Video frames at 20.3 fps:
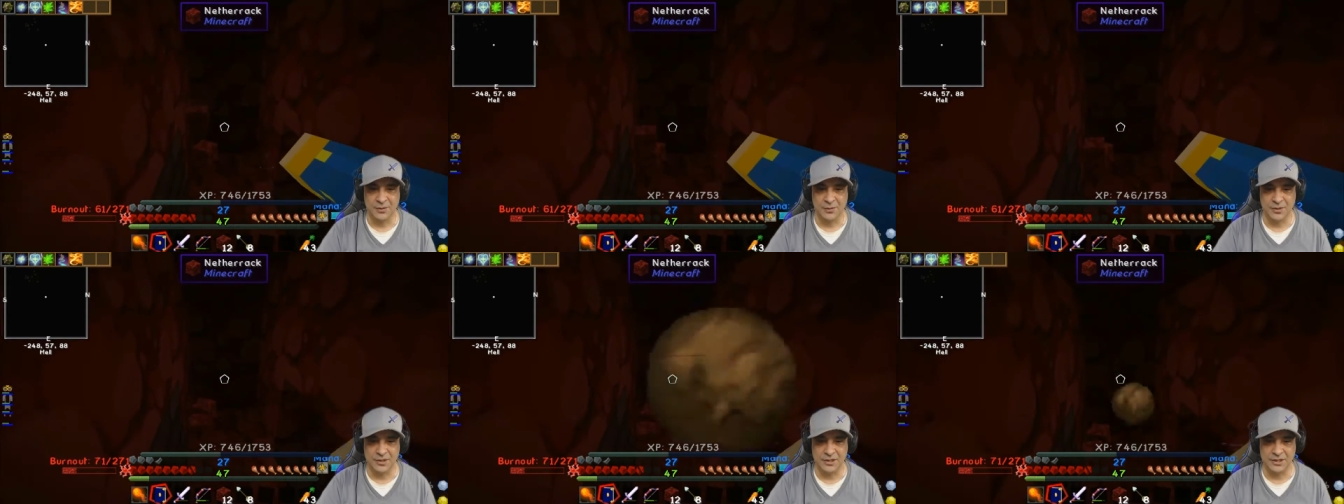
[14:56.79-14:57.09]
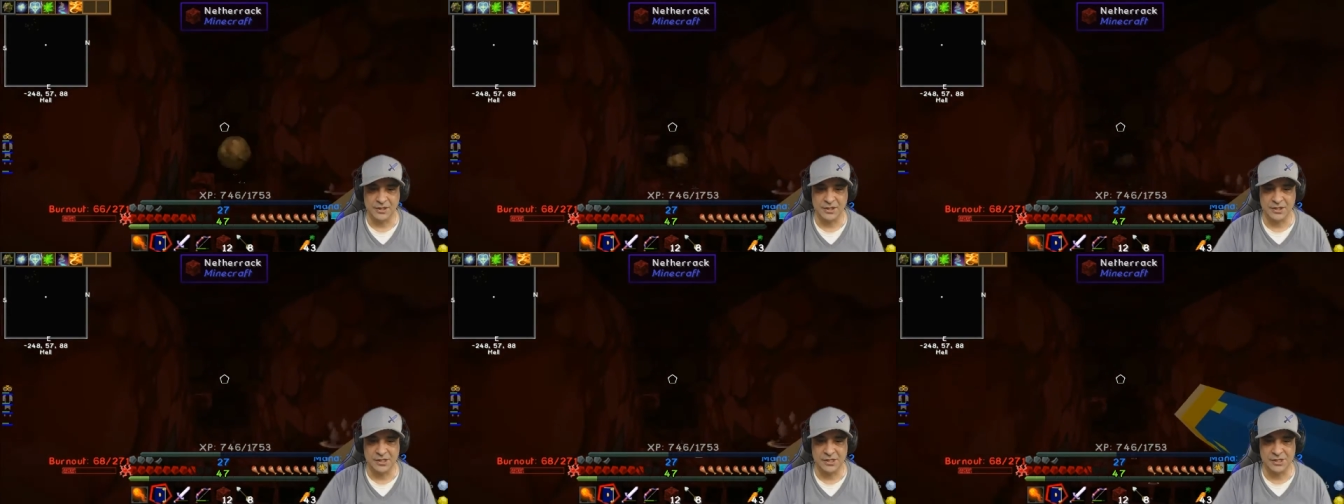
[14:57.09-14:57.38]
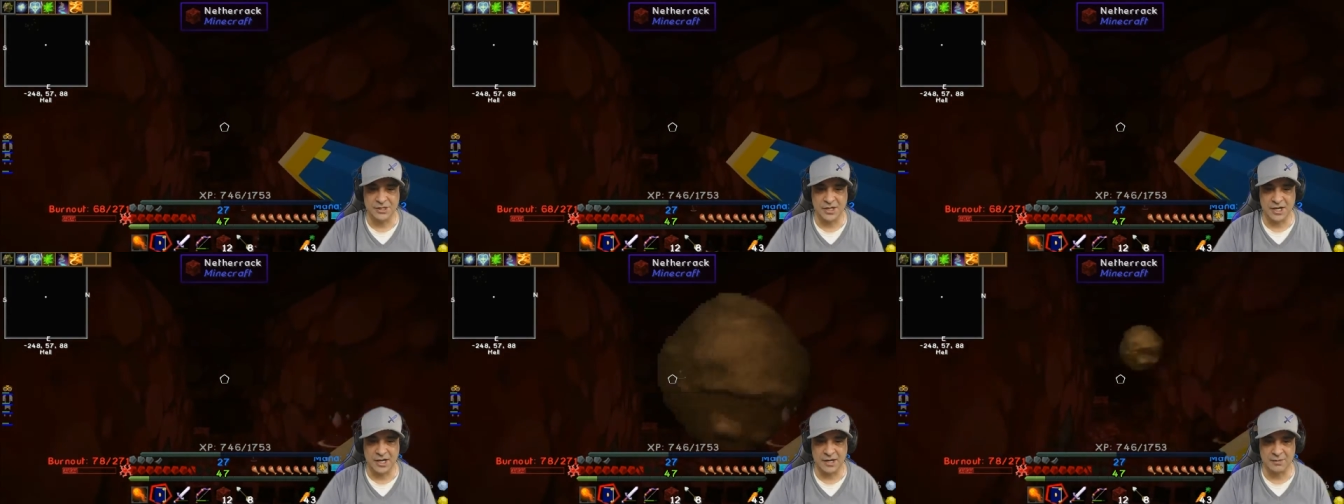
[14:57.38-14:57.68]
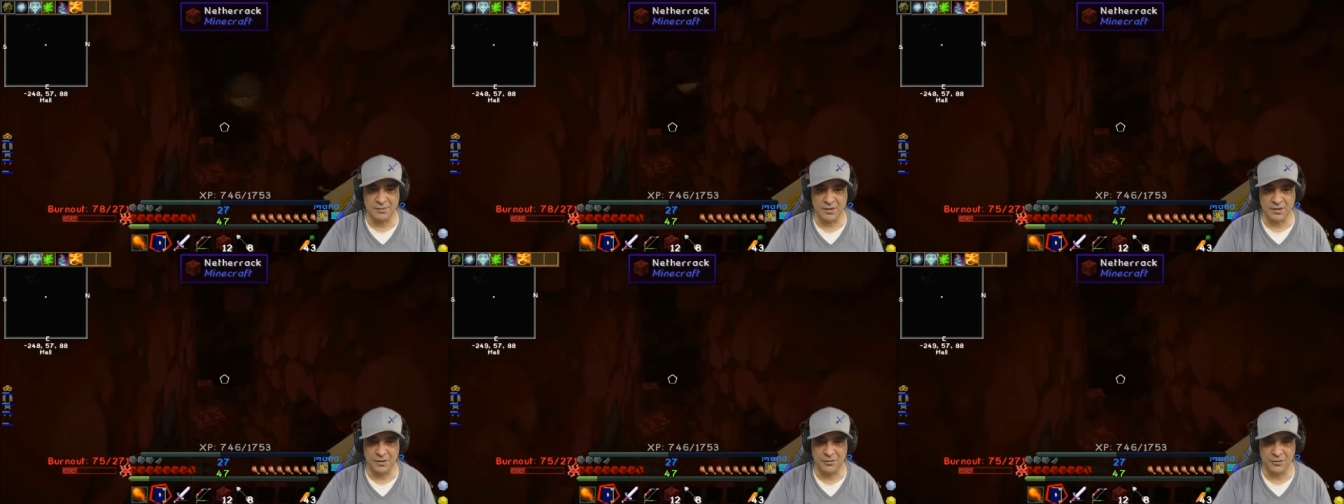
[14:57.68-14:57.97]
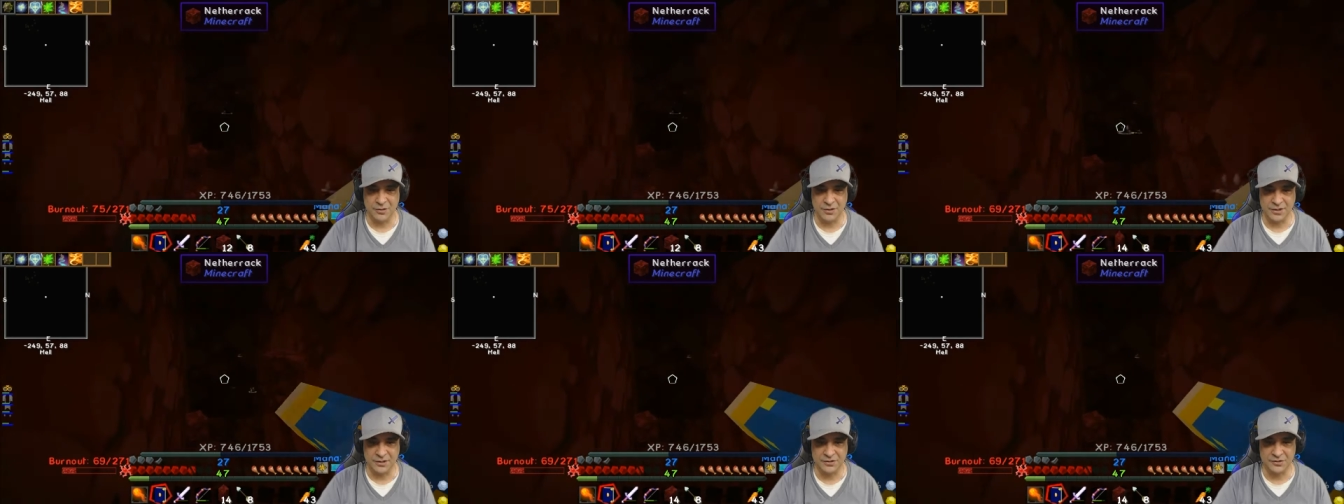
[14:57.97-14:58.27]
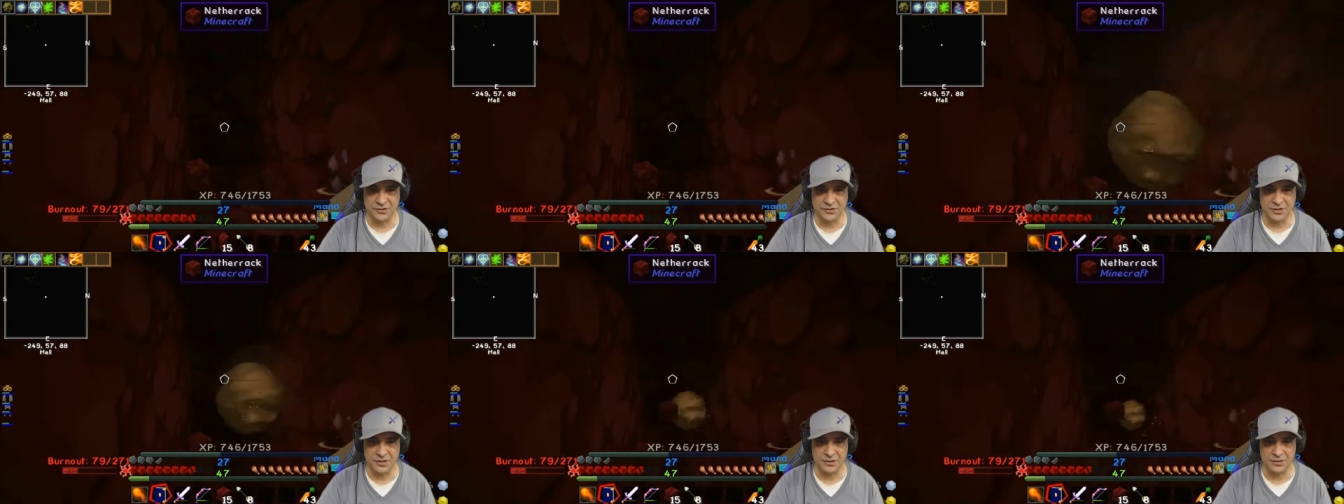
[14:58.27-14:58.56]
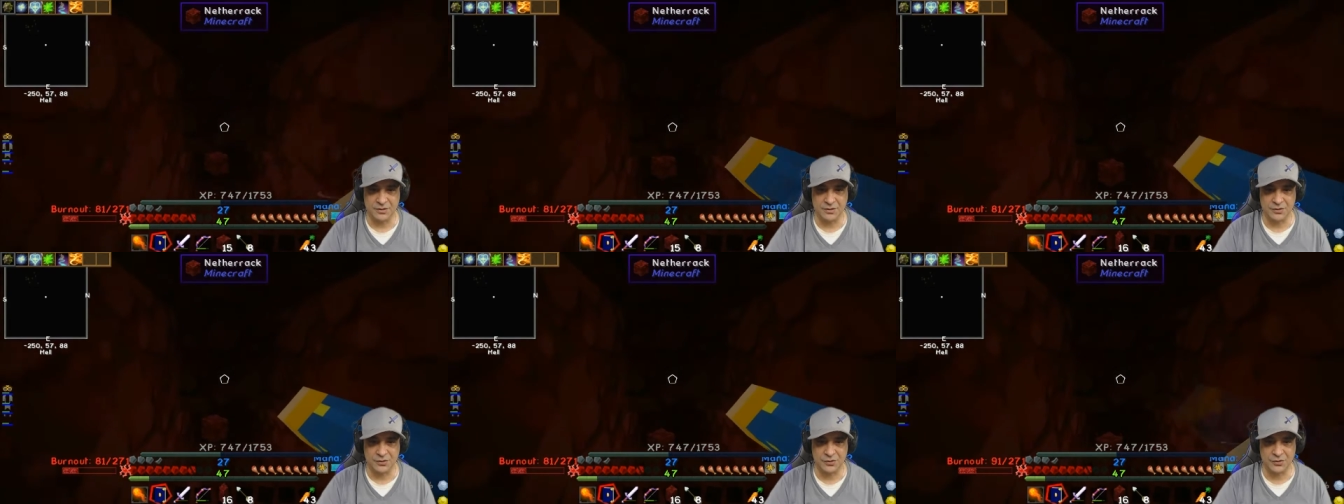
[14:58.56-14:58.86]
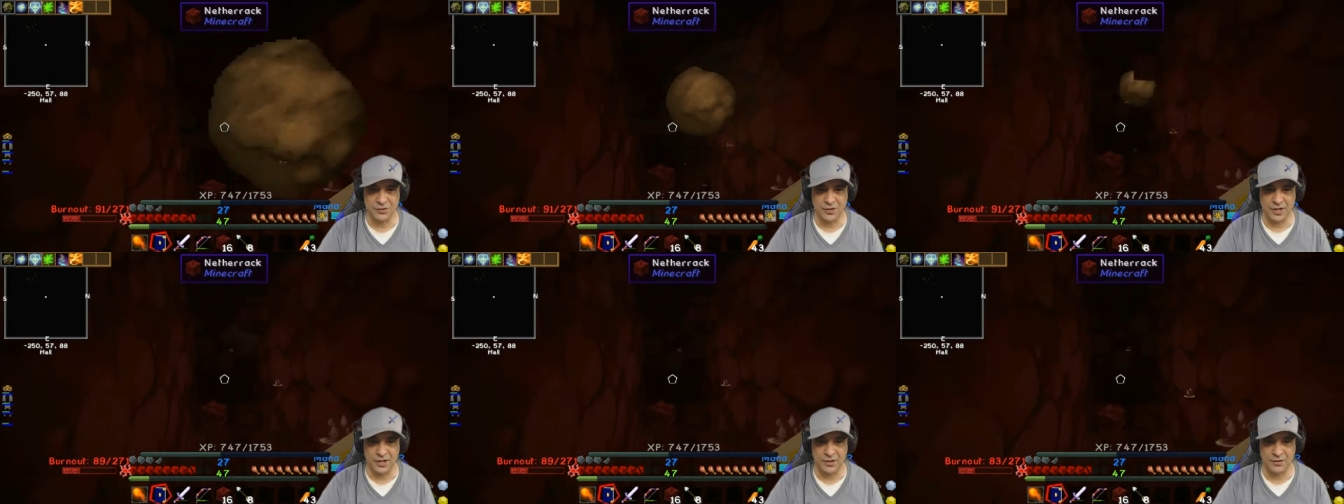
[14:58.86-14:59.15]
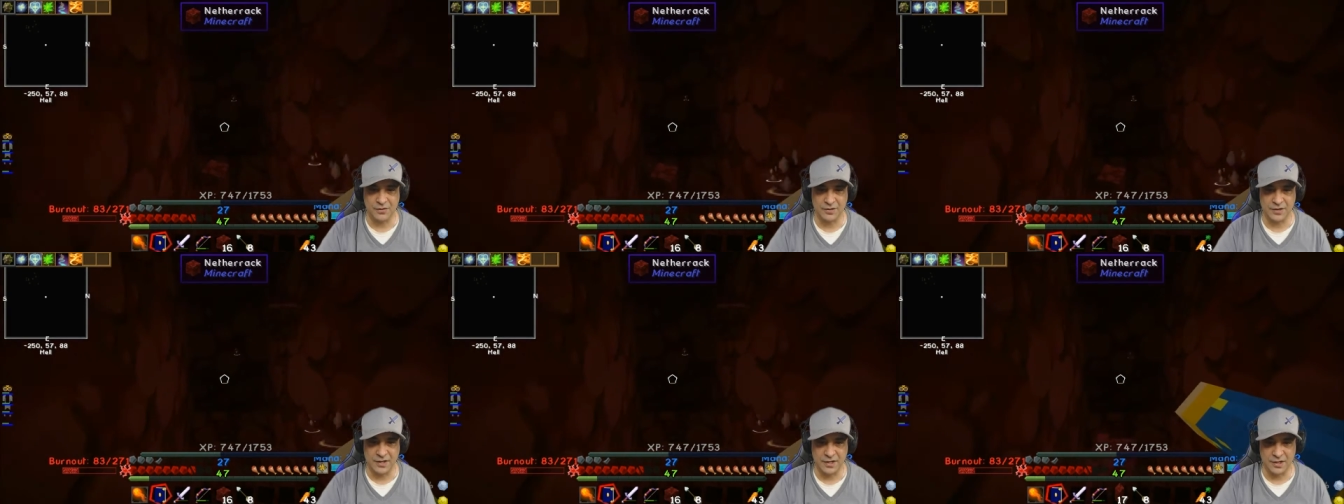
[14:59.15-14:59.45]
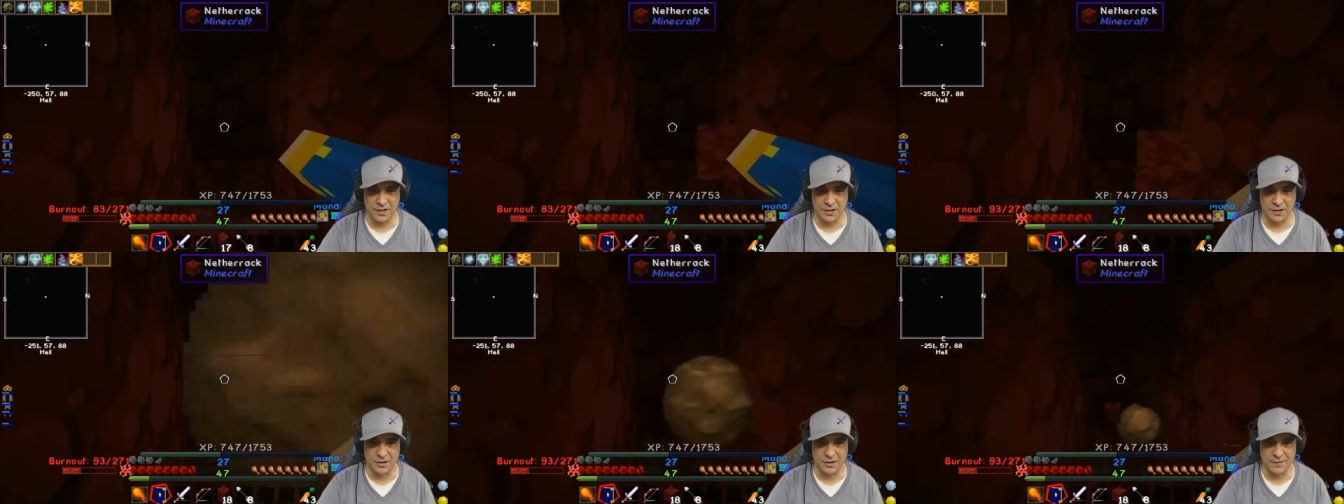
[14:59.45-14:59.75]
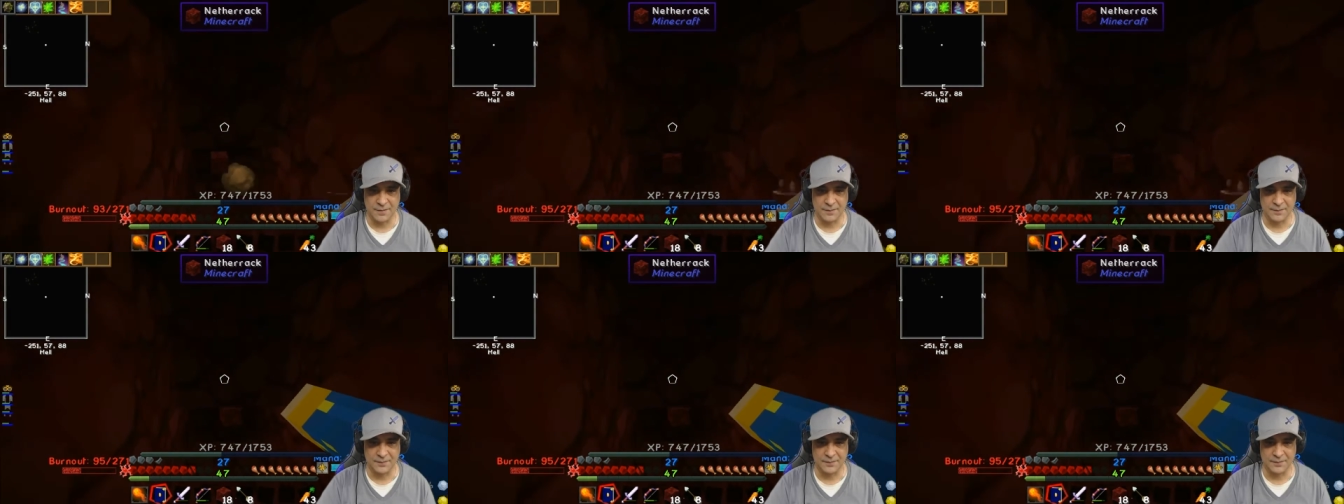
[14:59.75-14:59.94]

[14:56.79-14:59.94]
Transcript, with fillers: we're in good shape if we just go straight over here,